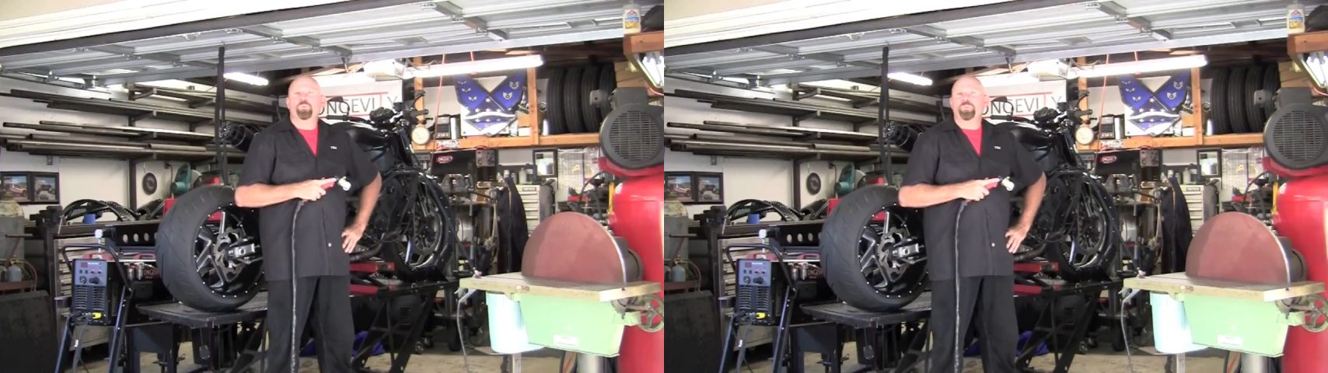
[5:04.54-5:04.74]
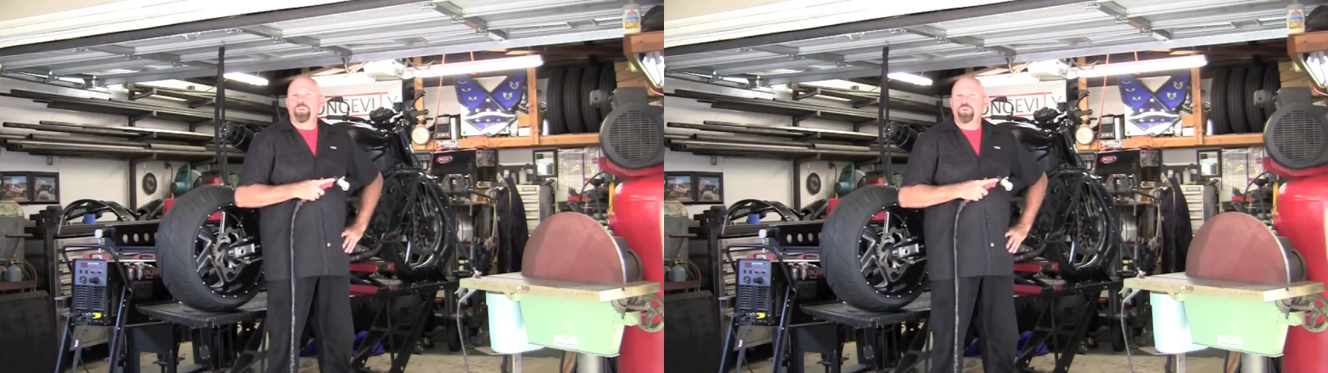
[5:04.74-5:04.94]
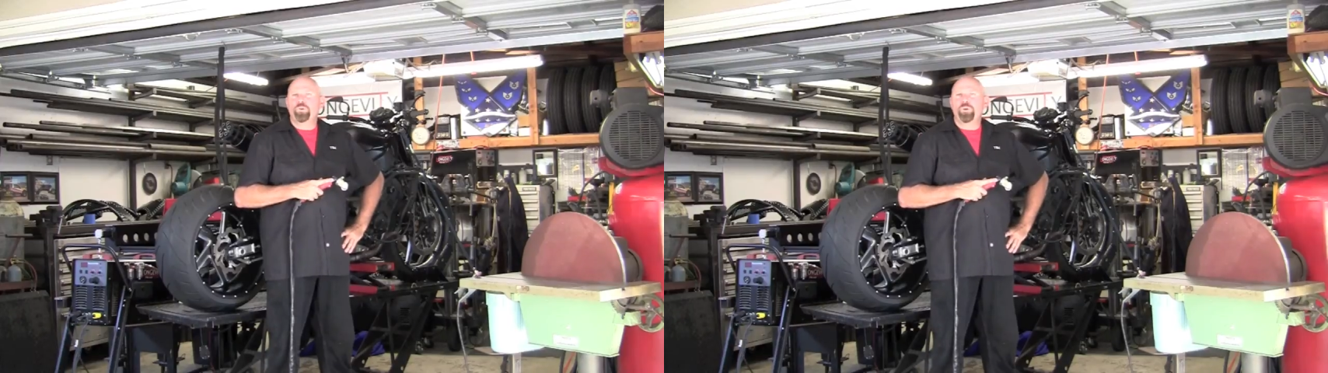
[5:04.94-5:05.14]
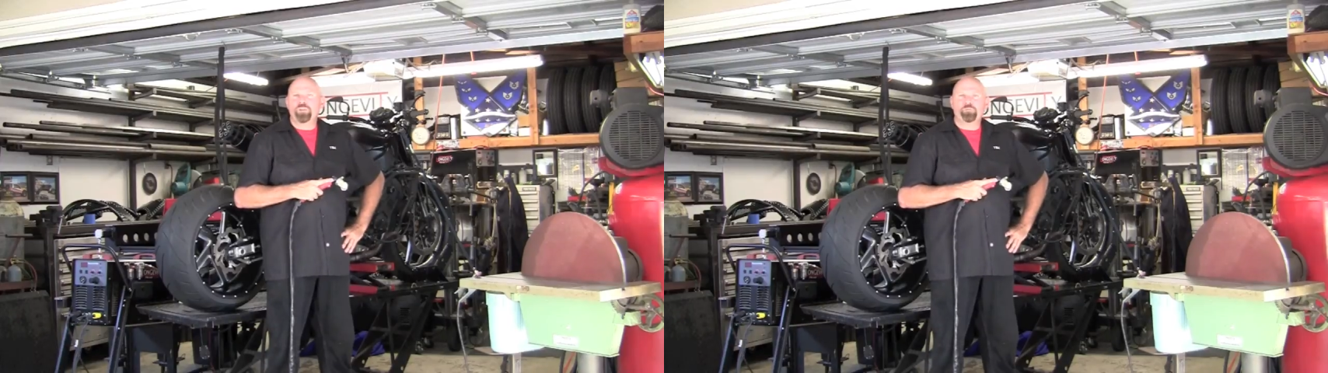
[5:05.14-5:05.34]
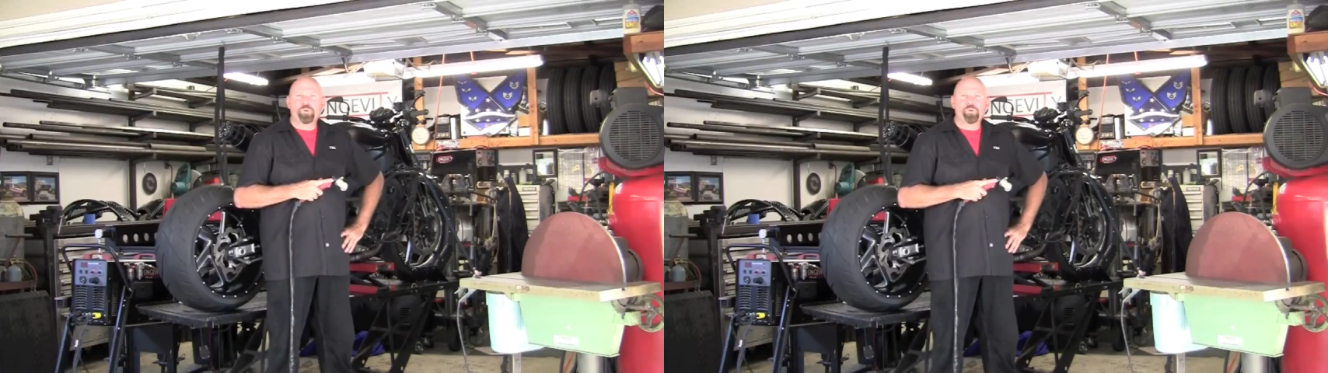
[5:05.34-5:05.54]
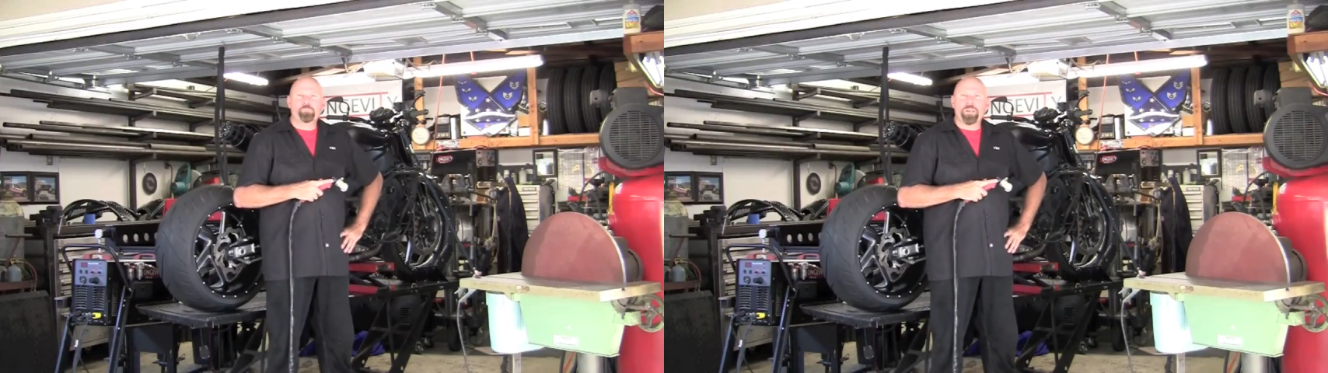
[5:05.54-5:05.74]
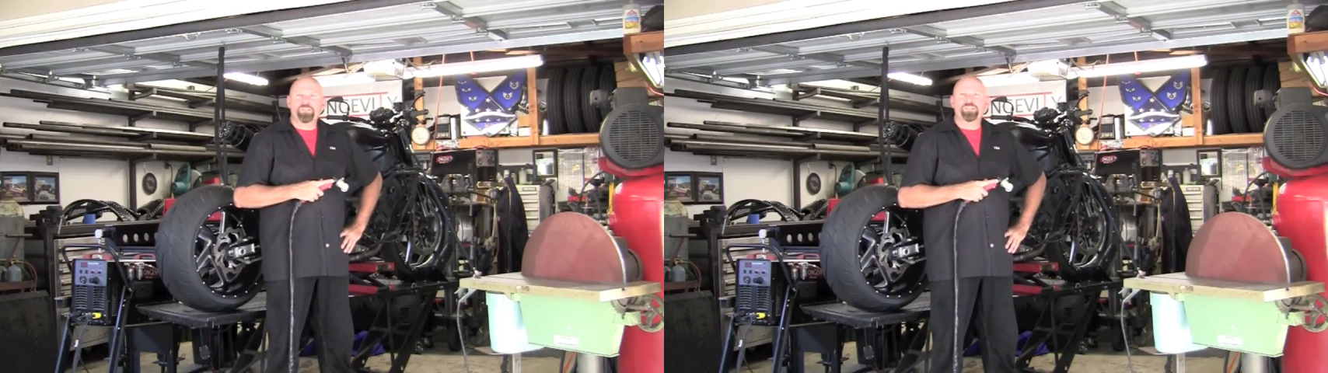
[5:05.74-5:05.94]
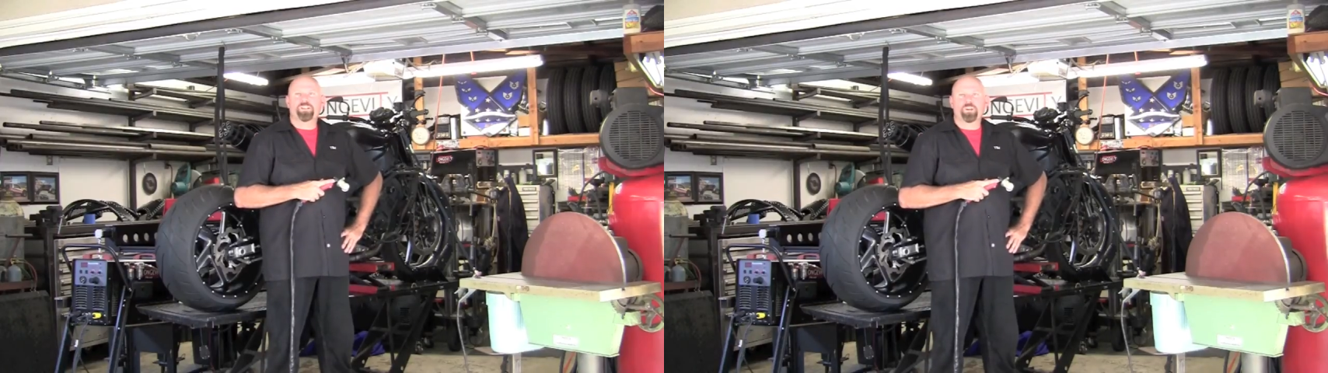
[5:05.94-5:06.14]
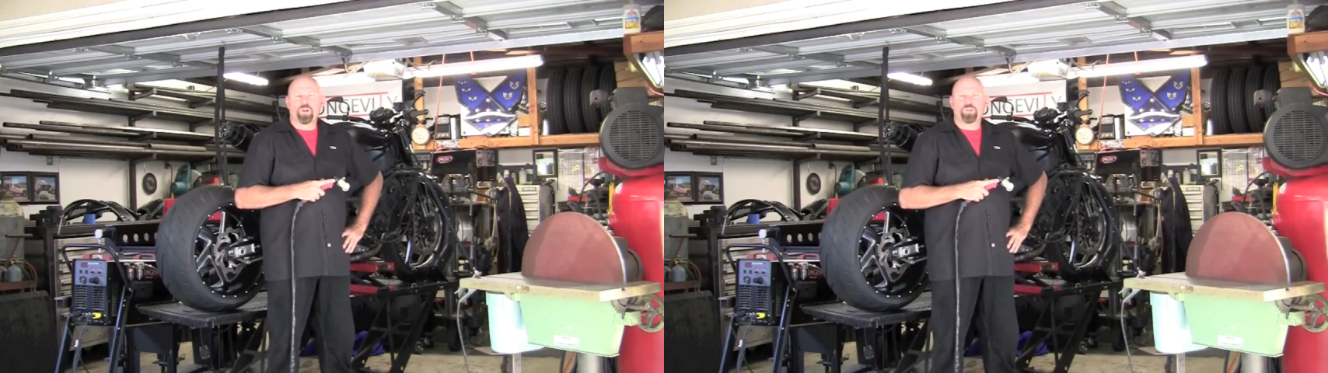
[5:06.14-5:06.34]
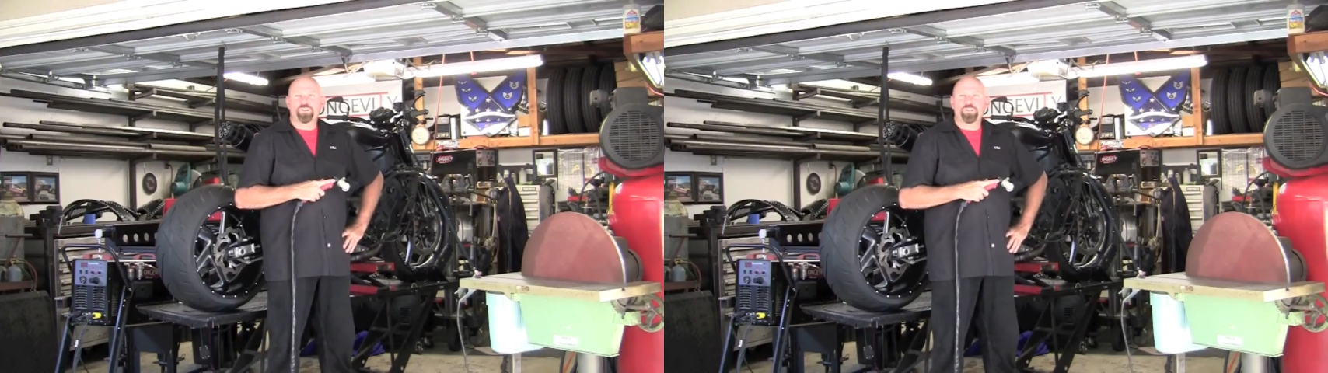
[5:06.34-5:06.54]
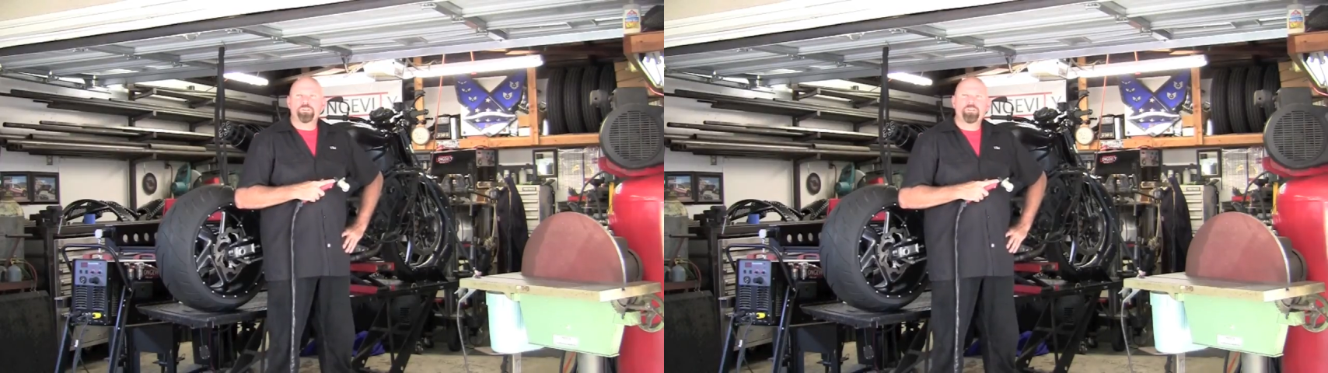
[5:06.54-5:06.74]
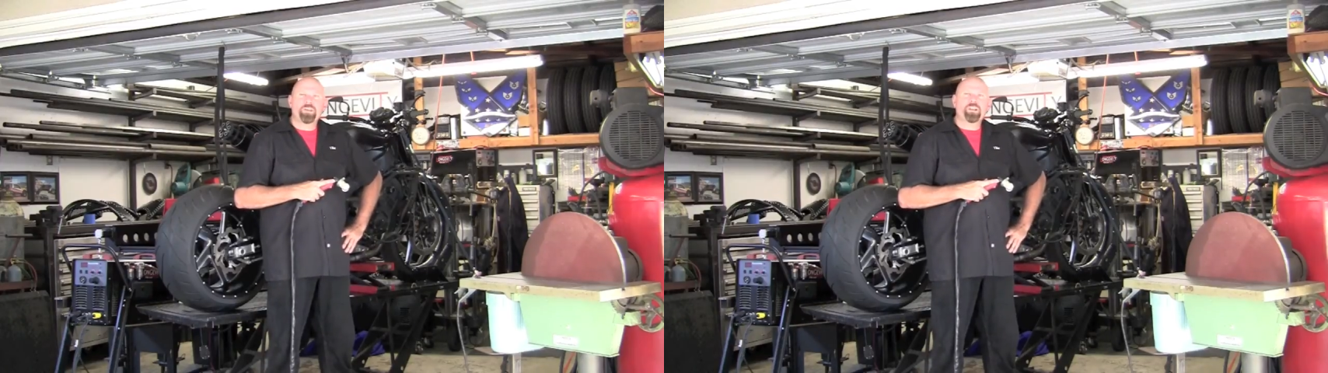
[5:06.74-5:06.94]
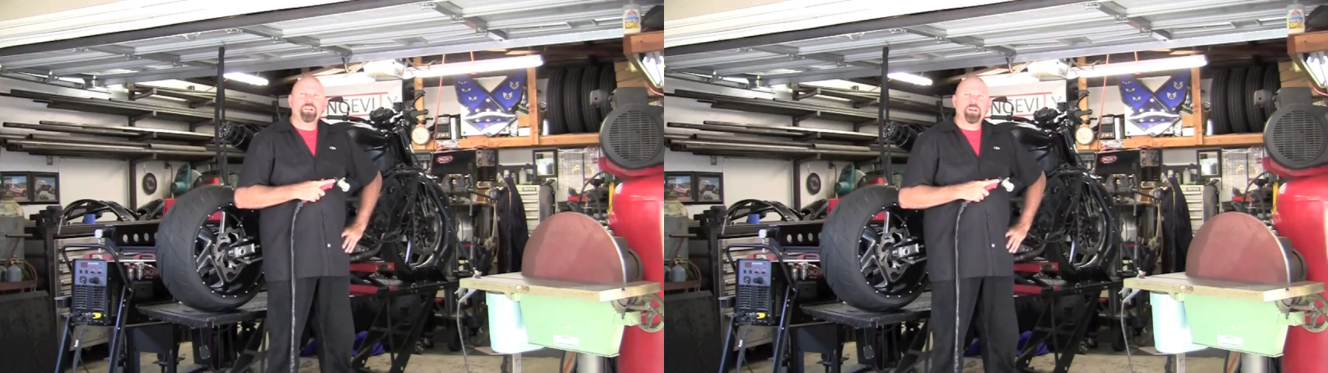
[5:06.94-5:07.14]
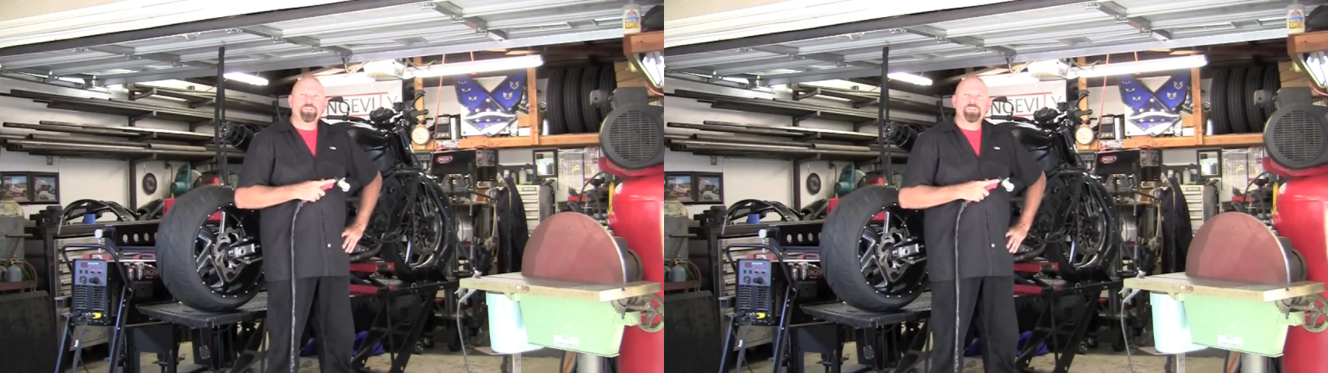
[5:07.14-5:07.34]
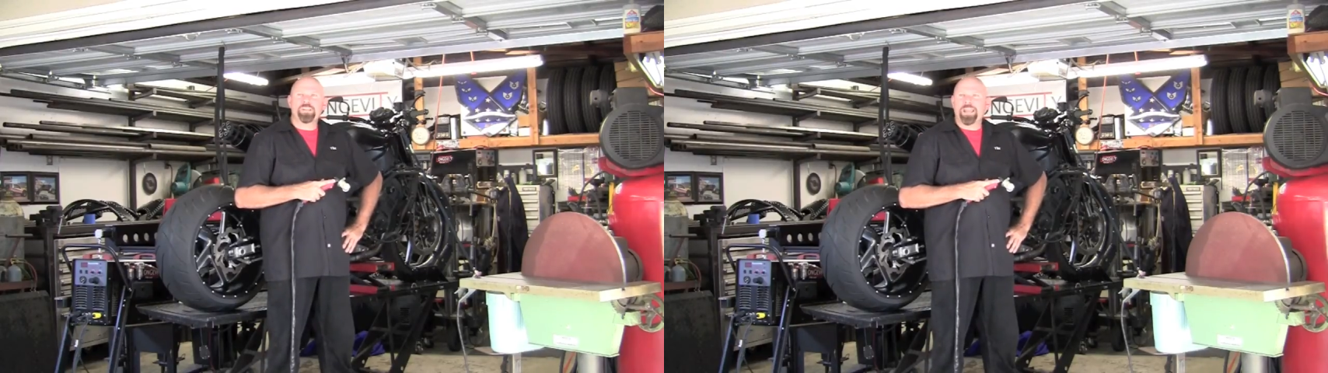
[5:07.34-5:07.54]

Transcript: [unreadable: no face in view]